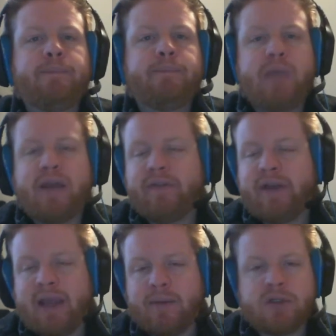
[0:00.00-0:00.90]

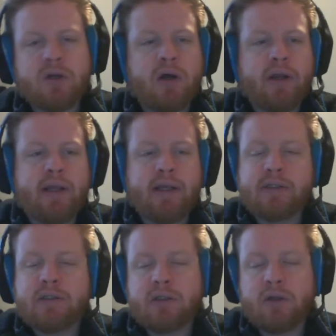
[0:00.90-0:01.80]
Definitely Amazon is
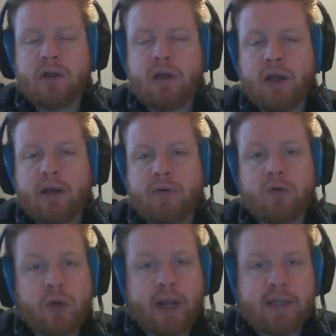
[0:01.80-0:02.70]

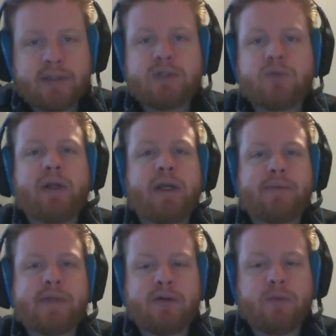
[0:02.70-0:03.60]
great when it
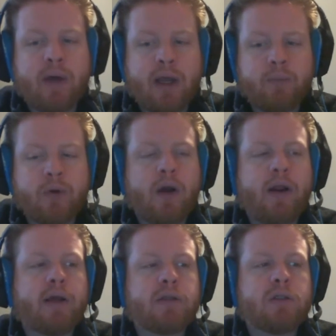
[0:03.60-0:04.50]
comes down to buying
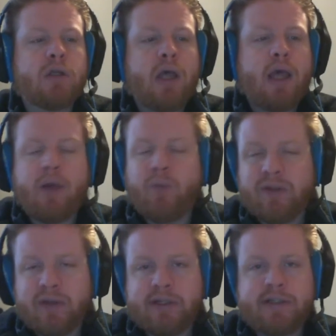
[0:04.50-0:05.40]
products, and with
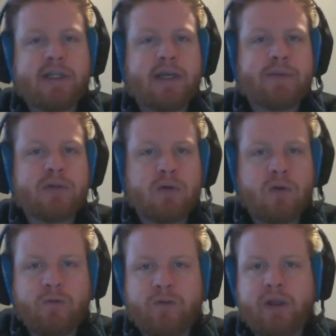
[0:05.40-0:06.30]
these tips,
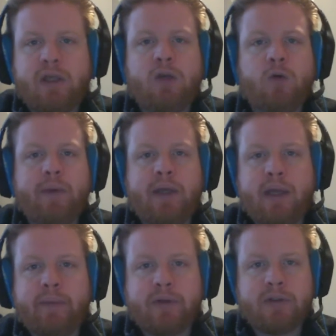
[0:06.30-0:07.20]
hopefully you'll be
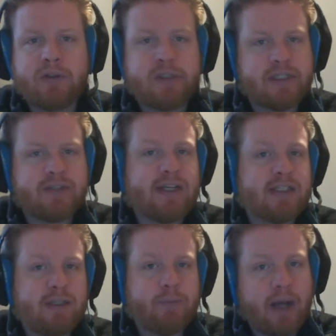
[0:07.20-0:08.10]
able to
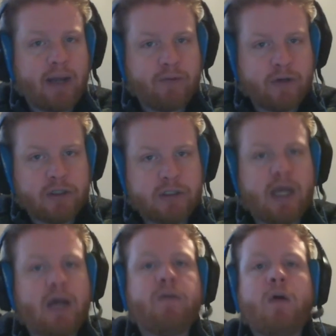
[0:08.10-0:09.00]
successfully buy for
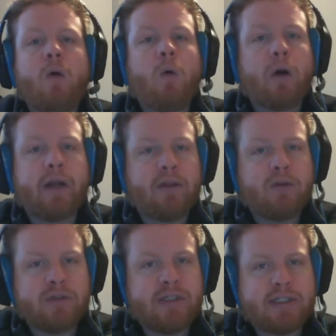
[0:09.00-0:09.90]
yourself or get
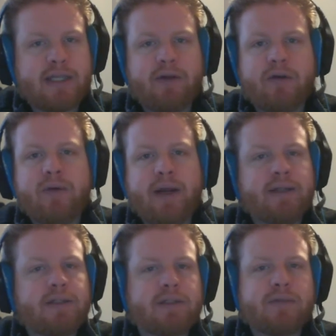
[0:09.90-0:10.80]
those discounted
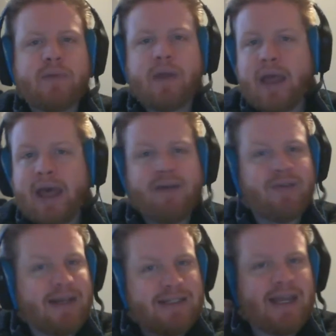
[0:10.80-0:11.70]
rates. Have a
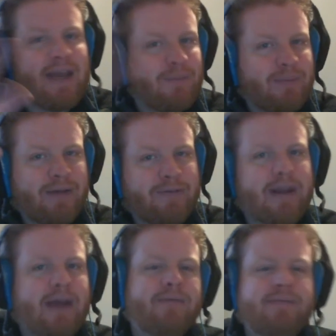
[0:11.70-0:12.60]
nice day. Bye for
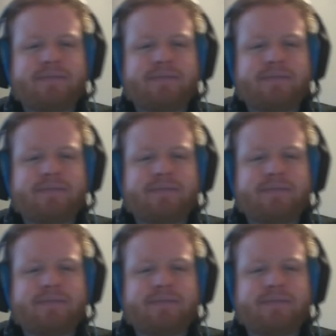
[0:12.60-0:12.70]
now.